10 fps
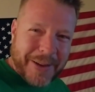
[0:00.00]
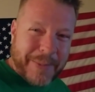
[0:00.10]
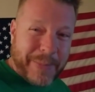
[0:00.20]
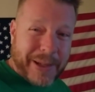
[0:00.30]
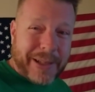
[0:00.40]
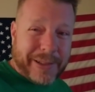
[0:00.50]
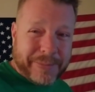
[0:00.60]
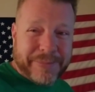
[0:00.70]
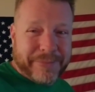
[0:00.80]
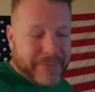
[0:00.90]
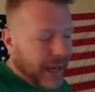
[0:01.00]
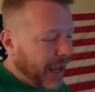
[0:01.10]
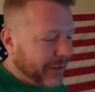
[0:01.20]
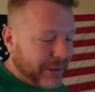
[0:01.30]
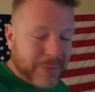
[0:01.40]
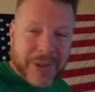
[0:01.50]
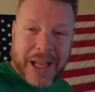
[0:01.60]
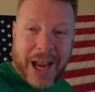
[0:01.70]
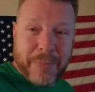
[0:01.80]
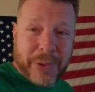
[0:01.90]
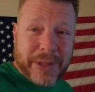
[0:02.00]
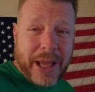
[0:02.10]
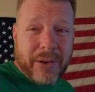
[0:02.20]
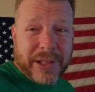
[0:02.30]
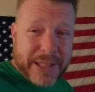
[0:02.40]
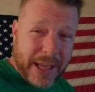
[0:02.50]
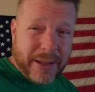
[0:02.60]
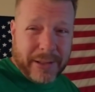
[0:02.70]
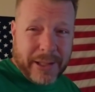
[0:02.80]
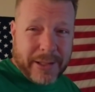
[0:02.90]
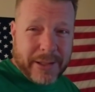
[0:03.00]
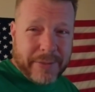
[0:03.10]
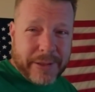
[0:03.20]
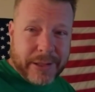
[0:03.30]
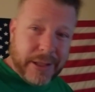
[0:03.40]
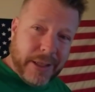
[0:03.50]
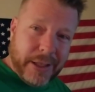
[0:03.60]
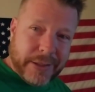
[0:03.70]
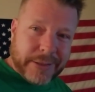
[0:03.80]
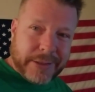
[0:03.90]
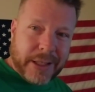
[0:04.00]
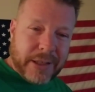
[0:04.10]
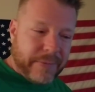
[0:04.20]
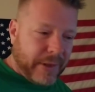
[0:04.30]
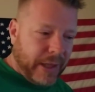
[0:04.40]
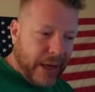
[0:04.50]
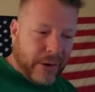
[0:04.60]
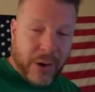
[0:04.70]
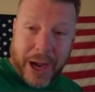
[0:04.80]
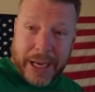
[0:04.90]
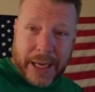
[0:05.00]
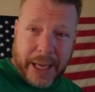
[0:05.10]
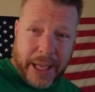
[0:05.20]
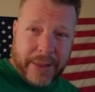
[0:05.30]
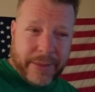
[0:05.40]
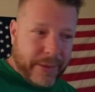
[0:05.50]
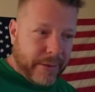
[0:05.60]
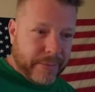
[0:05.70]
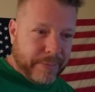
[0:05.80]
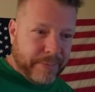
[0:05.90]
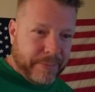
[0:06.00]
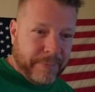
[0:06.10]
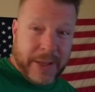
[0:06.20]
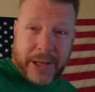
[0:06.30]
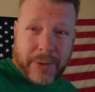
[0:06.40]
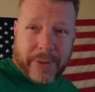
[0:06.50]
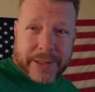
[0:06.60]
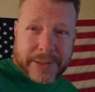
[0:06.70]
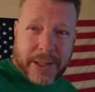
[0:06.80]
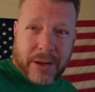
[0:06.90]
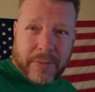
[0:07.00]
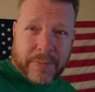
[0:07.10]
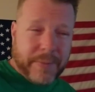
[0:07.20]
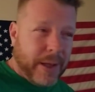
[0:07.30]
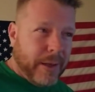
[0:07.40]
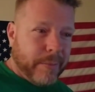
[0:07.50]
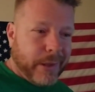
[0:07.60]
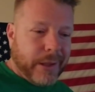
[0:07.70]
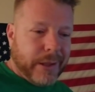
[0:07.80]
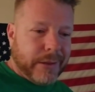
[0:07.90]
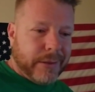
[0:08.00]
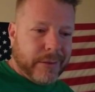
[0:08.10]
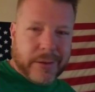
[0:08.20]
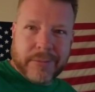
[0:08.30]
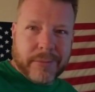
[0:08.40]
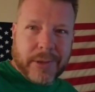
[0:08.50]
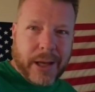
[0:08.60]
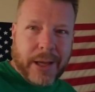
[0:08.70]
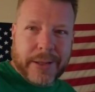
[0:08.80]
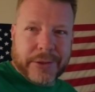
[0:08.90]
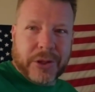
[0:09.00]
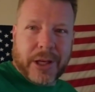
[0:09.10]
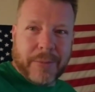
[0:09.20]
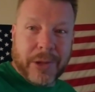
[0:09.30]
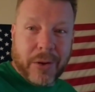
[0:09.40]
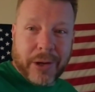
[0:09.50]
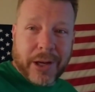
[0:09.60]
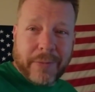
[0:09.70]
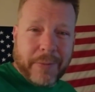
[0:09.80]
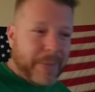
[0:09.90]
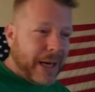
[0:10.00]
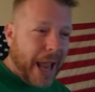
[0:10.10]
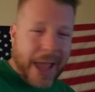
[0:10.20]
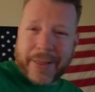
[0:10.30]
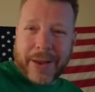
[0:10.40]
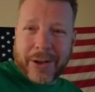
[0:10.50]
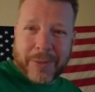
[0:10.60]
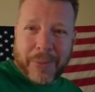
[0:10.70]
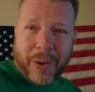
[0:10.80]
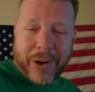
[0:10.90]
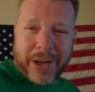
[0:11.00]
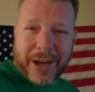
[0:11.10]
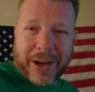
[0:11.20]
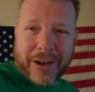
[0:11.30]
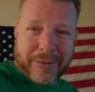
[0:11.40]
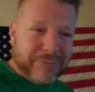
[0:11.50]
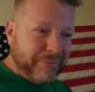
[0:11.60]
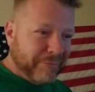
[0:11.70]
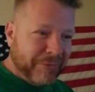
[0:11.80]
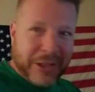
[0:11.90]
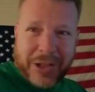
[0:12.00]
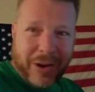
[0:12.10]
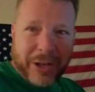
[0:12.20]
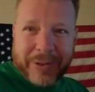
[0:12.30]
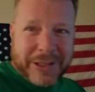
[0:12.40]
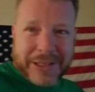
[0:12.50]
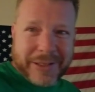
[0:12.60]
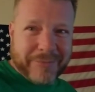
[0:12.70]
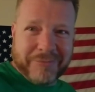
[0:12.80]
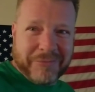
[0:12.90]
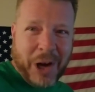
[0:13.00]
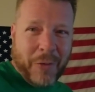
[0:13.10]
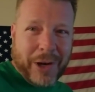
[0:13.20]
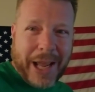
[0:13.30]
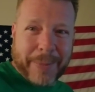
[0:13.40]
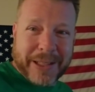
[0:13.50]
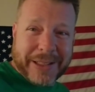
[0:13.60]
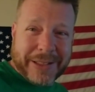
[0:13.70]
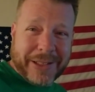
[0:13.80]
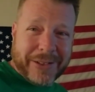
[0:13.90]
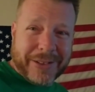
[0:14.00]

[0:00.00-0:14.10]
but um, yeah, I just want to kind of put that on the tail end of it instead of integrating it in the video itself because I didn't shut up long enough for me to add that other part in there and the talking would just overlapped each other.